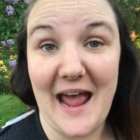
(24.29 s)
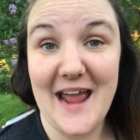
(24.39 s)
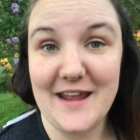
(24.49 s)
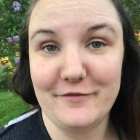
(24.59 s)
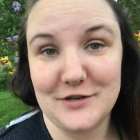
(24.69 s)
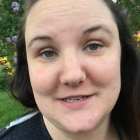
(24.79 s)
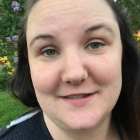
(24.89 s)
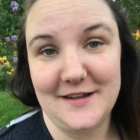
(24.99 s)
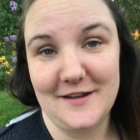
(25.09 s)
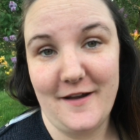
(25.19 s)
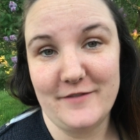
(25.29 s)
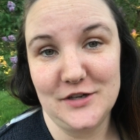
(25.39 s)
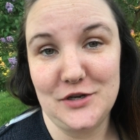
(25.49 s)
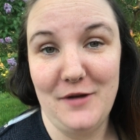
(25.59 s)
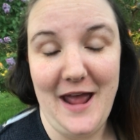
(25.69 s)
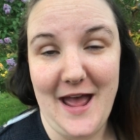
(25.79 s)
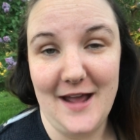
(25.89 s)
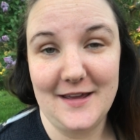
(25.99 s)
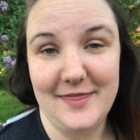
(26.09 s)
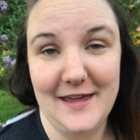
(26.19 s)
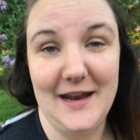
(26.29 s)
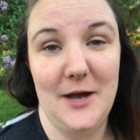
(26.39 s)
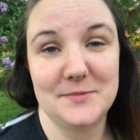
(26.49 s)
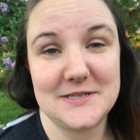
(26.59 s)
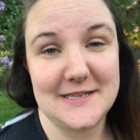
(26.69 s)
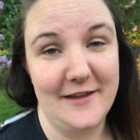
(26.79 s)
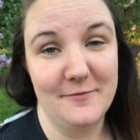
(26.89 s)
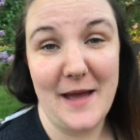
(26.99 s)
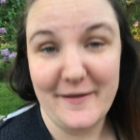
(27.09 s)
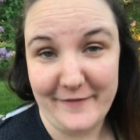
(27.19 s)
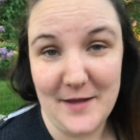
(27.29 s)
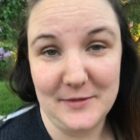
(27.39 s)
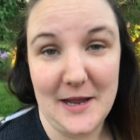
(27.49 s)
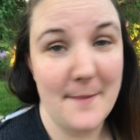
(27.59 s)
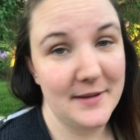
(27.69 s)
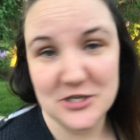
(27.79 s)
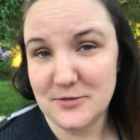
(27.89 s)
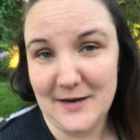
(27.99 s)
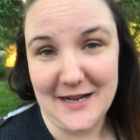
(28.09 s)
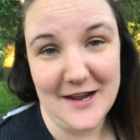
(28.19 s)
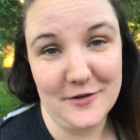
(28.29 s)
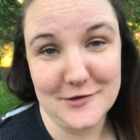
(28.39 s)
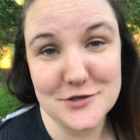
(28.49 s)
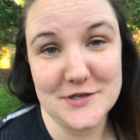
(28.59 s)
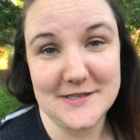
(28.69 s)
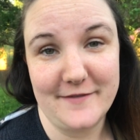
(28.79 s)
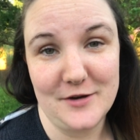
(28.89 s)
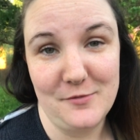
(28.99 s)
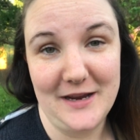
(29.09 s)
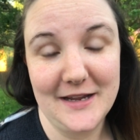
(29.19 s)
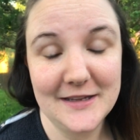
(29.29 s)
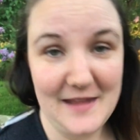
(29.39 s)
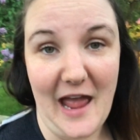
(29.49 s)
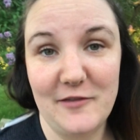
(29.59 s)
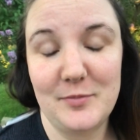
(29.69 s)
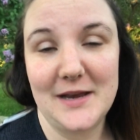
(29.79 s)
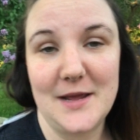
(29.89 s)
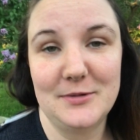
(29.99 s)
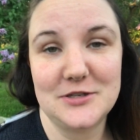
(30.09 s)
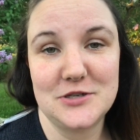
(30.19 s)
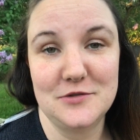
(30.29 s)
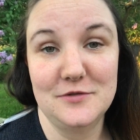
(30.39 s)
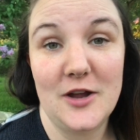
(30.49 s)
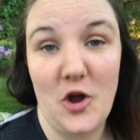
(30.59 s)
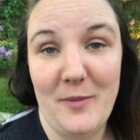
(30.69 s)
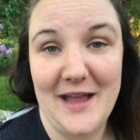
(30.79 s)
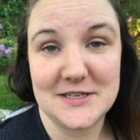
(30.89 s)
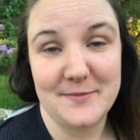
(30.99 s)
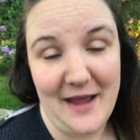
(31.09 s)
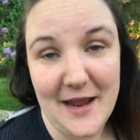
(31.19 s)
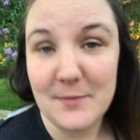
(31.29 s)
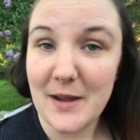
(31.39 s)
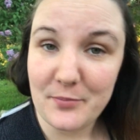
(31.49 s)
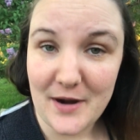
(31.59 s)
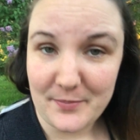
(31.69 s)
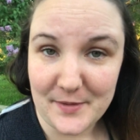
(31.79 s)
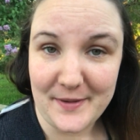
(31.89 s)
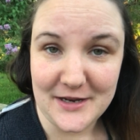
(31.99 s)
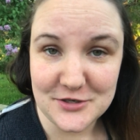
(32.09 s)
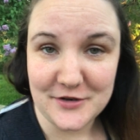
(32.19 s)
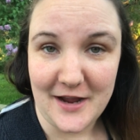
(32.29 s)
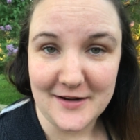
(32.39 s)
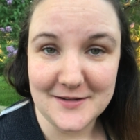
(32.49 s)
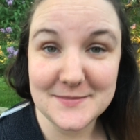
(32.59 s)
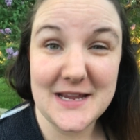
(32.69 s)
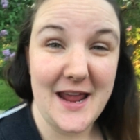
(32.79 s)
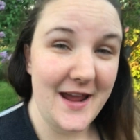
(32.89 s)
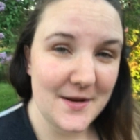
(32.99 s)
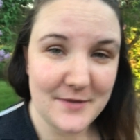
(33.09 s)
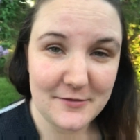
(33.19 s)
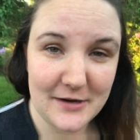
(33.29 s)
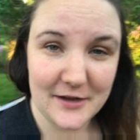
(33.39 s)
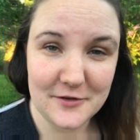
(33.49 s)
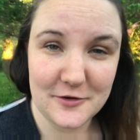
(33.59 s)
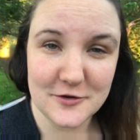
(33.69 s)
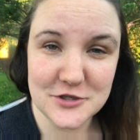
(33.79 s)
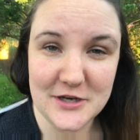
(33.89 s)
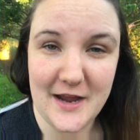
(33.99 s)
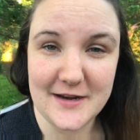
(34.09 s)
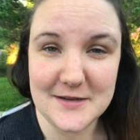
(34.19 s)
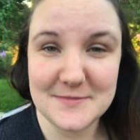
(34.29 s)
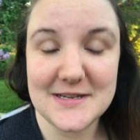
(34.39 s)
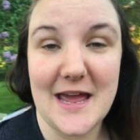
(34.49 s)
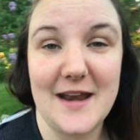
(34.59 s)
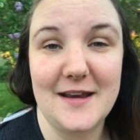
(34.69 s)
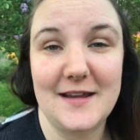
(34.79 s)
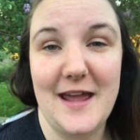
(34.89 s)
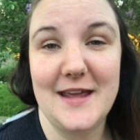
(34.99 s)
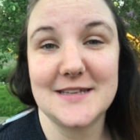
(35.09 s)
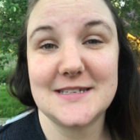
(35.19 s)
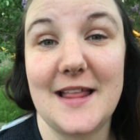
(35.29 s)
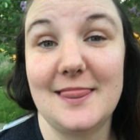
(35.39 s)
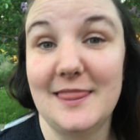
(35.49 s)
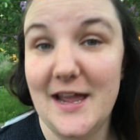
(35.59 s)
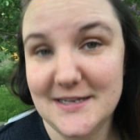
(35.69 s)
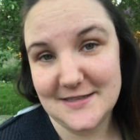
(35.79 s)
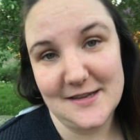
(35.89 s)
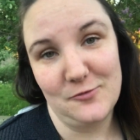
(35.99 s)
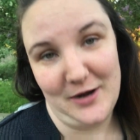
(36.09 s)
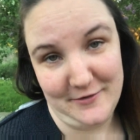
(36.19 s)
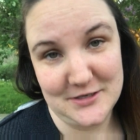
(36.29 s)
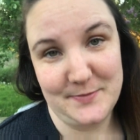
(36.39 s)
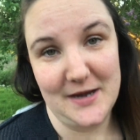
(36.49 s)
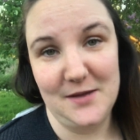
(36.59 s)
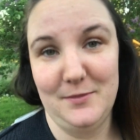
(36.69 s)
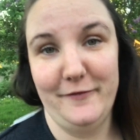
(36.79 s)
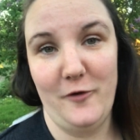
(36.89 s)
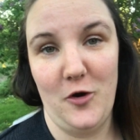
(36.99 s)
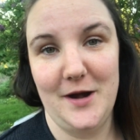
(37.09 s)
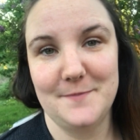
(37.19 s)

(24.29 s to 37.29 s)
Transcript: I have recently uncovered a new hack that helped save my family a bunch of money on groceries every week. I've been able to go back to buying my prepper pantry items and my regular grocery items, and it's less than what I was spending before.